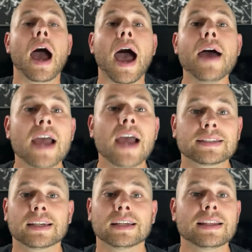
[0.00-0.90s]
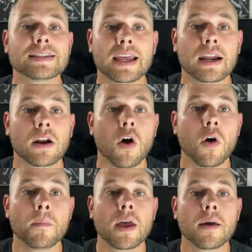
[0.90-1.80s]
I've got Sunday Ticket at
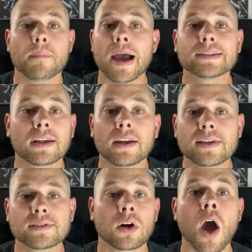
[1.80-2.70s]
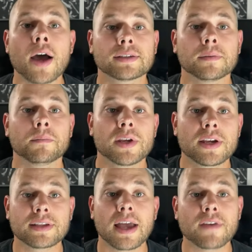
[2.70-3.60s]
home. My Sundays are awesome
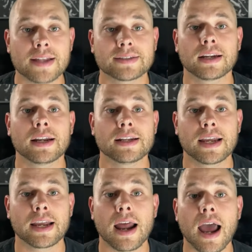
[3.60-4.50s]
because I've got Sunday Ticket.